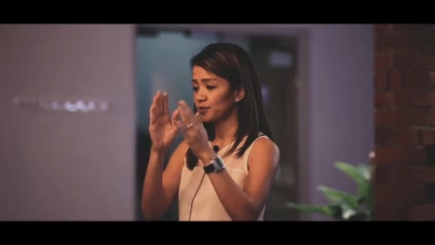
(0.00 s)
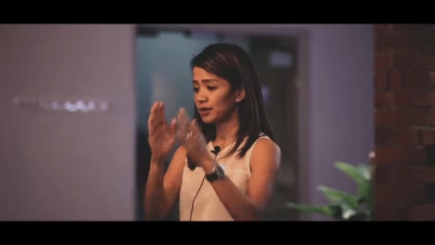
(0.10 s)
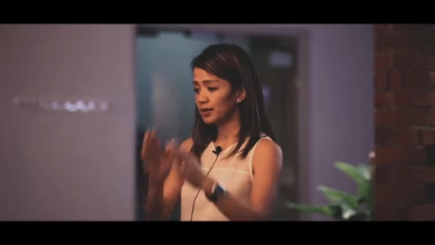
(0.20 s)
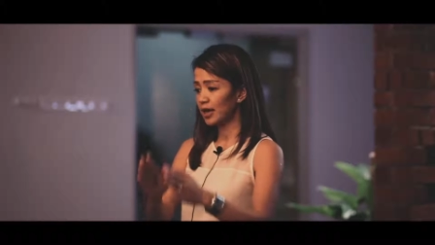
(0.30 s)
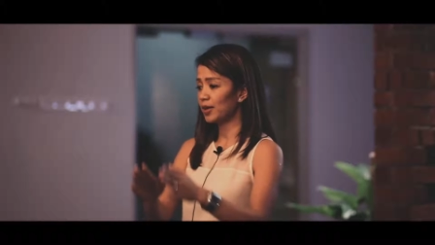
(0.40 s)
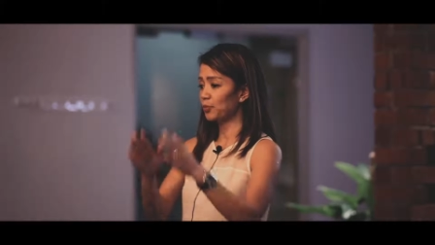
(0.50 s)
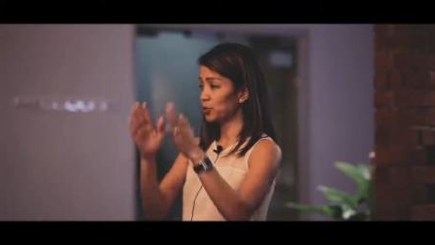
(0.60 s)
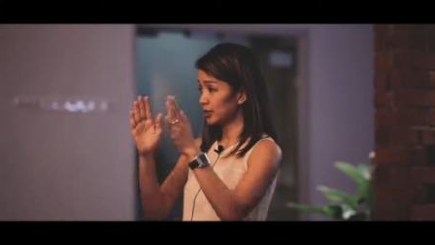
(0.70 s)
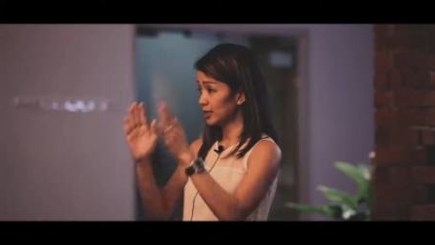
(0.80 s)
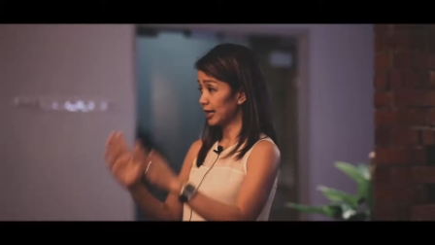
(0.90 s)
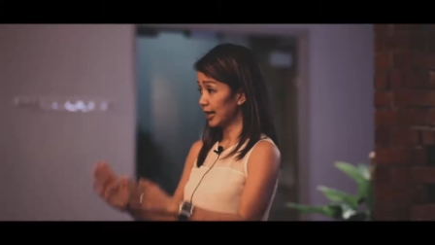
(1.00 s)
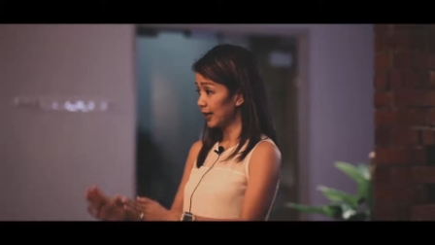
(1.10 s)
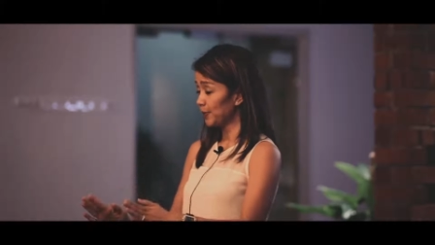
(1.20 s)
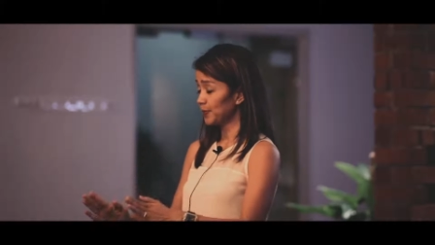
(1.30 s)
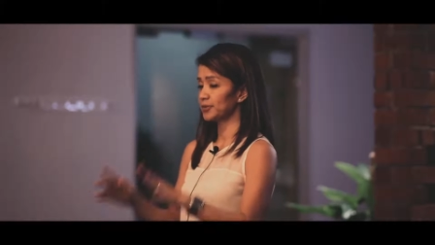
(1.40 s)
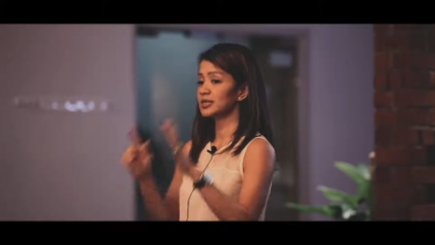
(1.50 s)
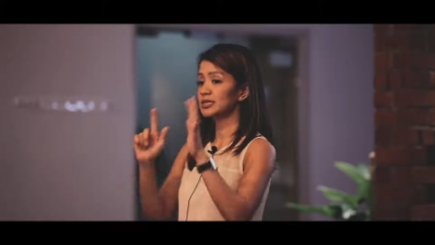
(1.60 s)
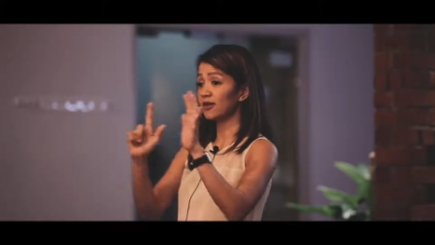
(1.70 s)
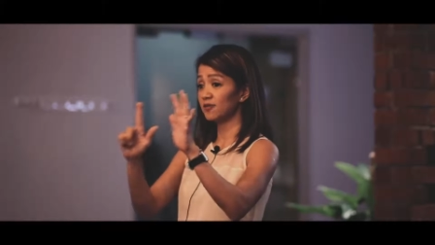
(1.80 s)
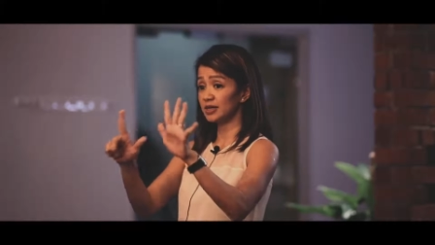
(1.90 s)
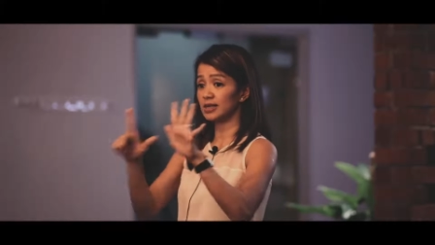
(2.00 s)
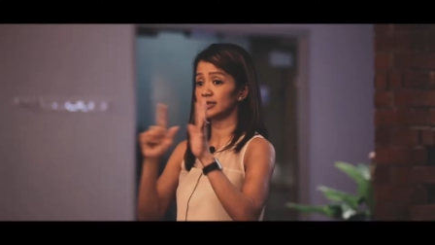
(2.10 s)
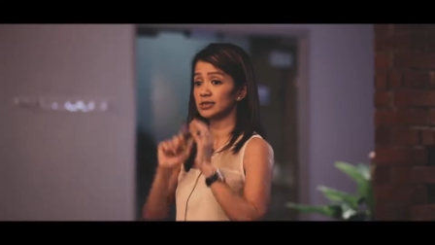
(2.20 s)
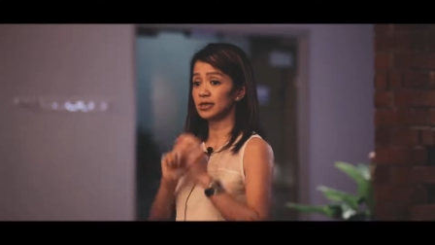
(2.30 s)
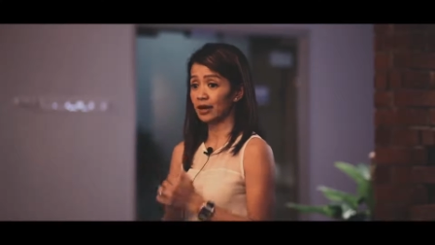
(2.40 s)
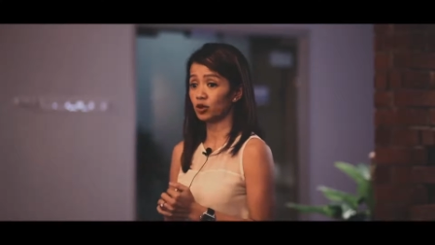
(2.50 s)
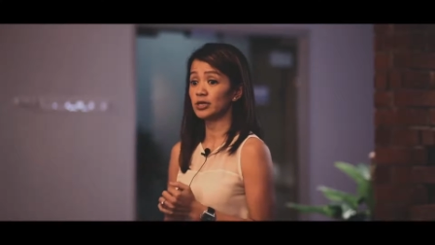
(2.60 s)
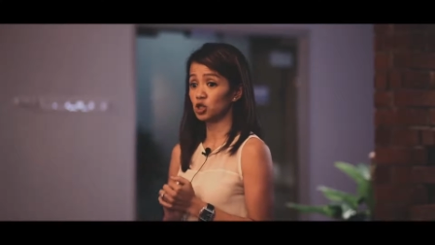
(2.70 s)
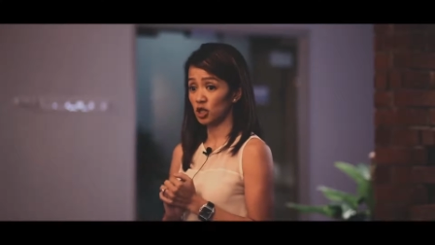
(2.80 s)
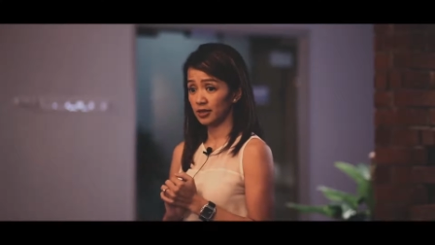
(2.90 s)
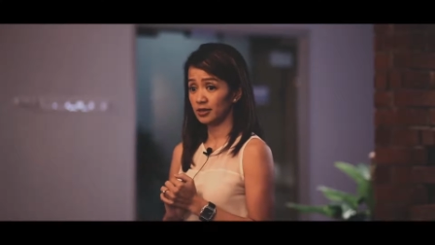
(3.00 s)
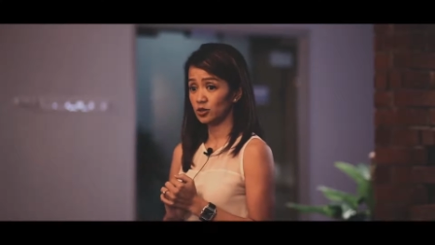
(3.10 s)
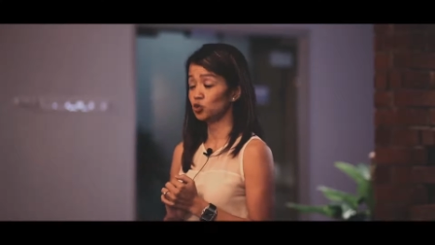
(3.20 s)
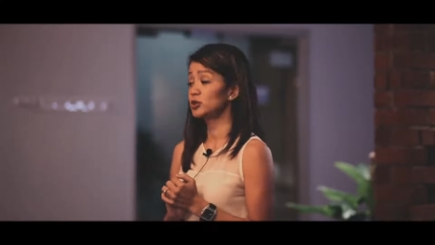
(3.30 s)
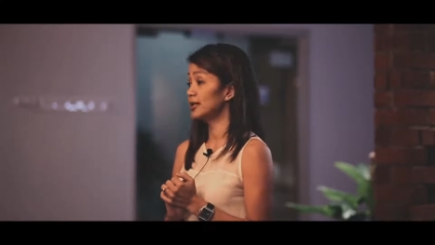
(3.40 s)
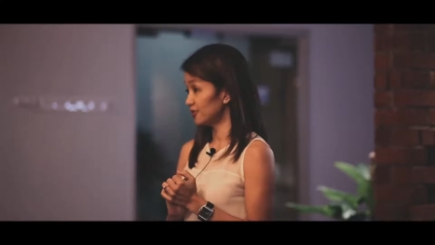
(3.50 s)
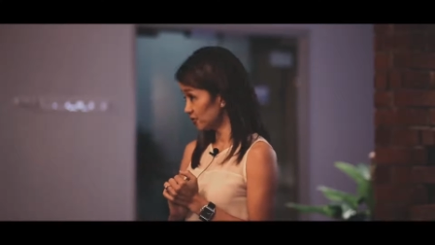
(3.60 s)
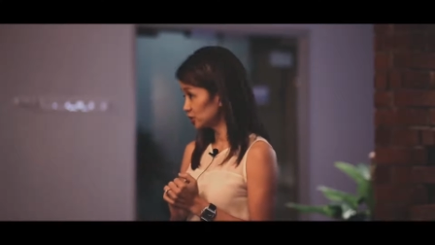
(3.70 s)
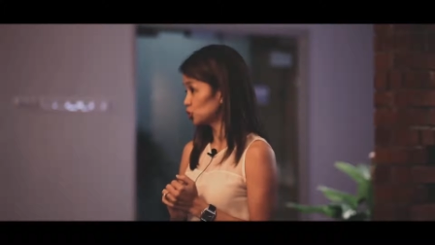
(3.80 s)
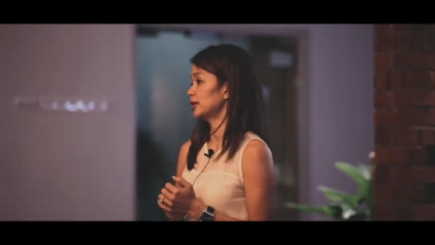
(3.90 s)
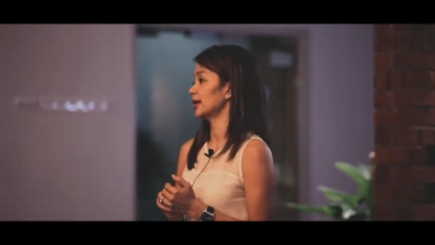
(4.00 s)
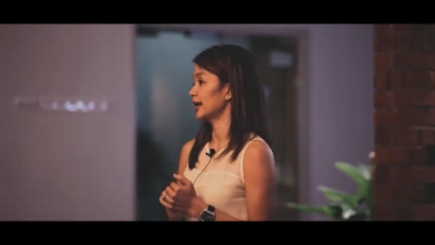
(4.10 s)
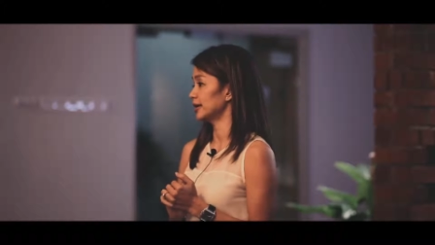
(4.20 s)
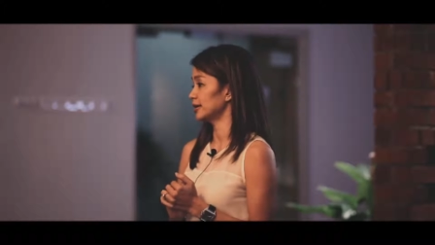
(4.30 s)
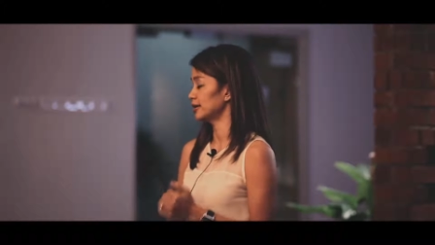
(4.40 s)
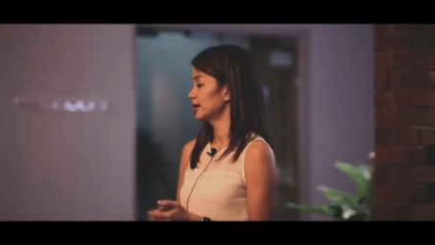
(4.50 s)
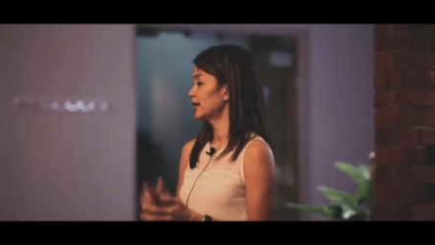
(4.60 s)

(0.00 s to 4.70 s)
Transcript: from the time I put in a claim, seven days, I got the check to deliver to the client.